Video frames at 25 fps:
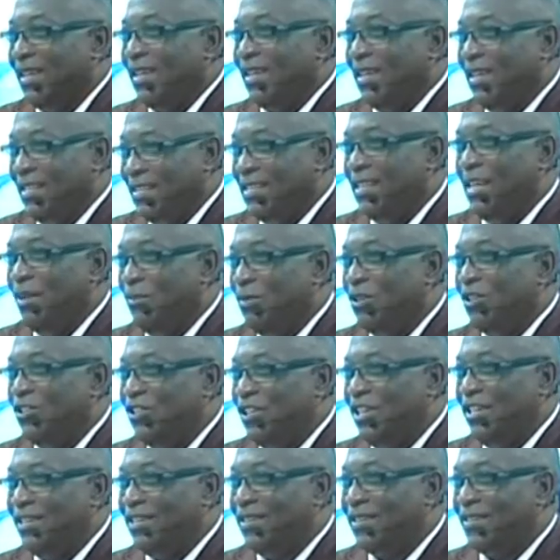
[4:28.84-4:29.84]
His name is
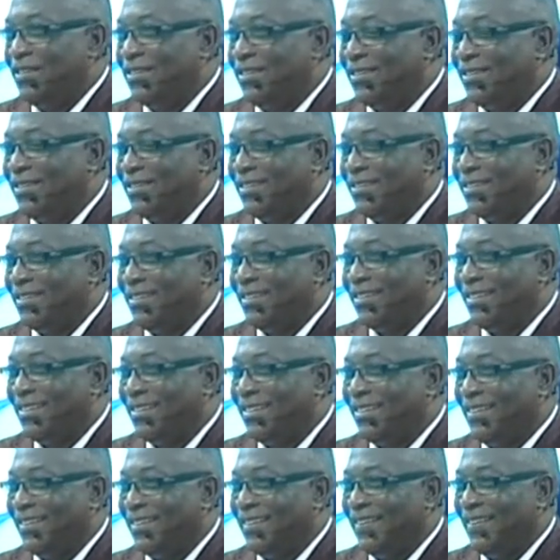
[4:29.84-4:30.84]

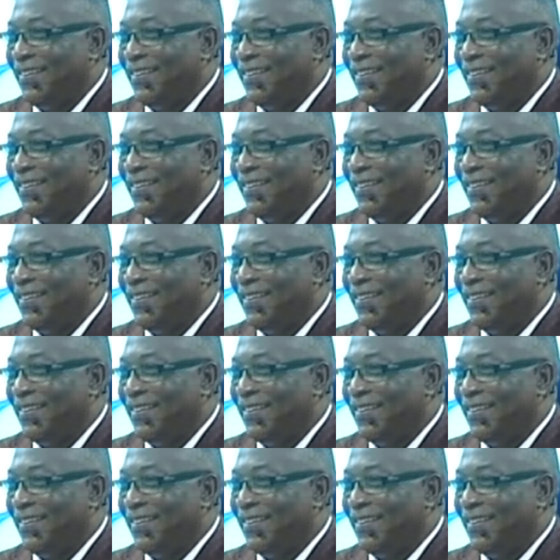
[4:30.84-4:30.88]
Jesus.